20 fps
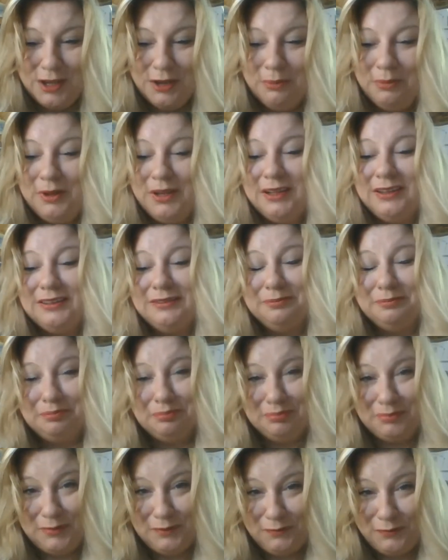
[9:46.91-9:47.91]
But
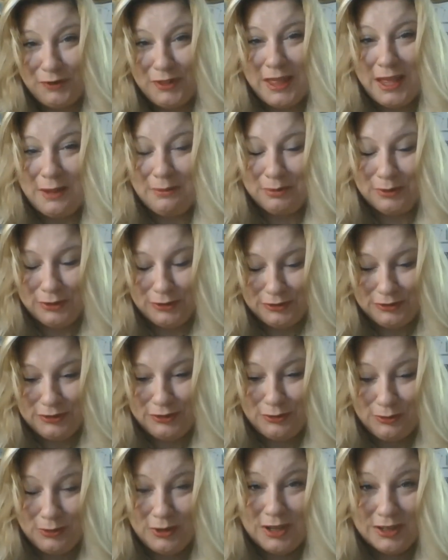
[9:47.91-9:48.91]
for that person
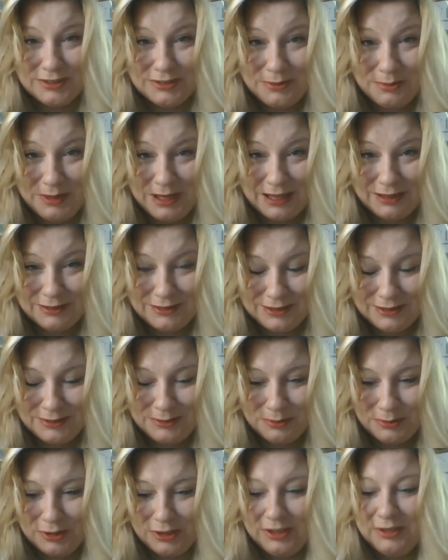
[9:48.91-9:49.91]
who cussed me out this
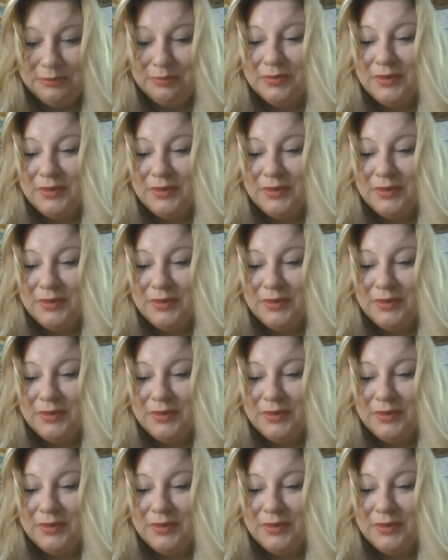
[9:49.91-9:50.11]
morning.